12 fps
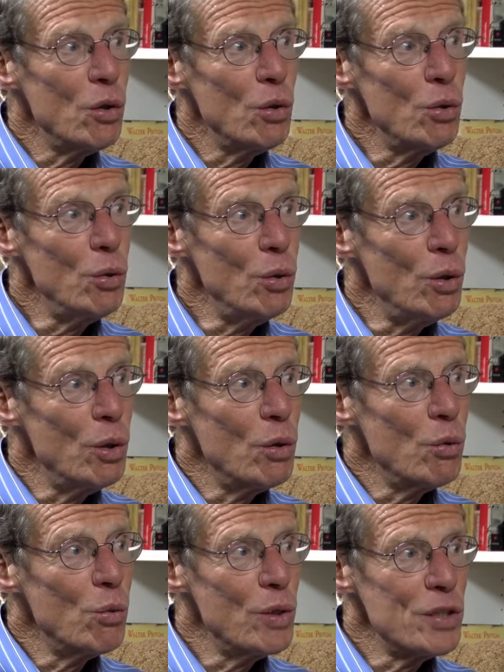who
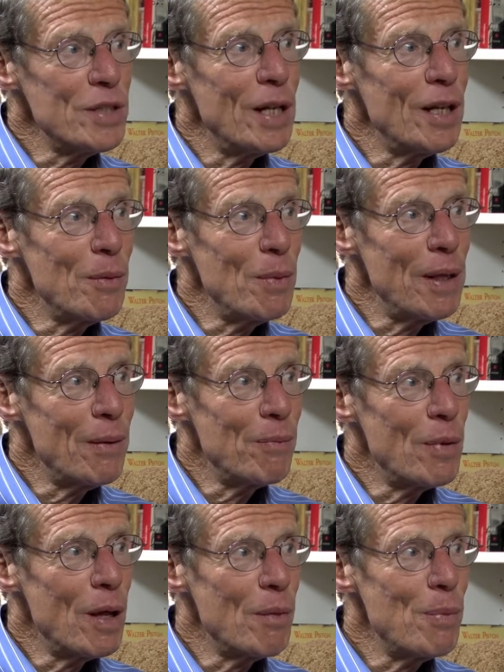was telling me
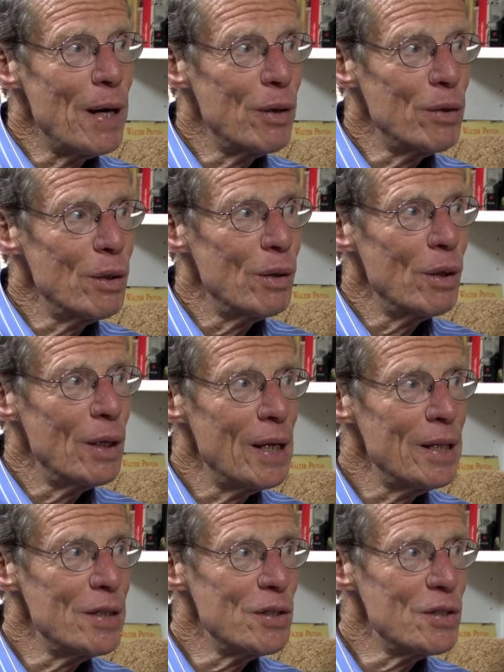about
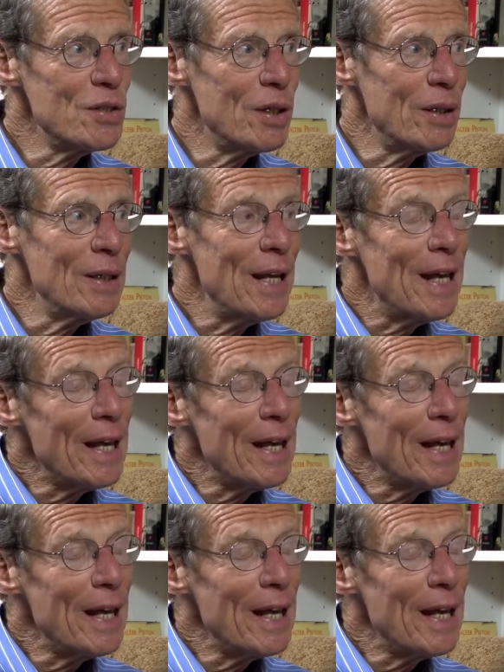his uh,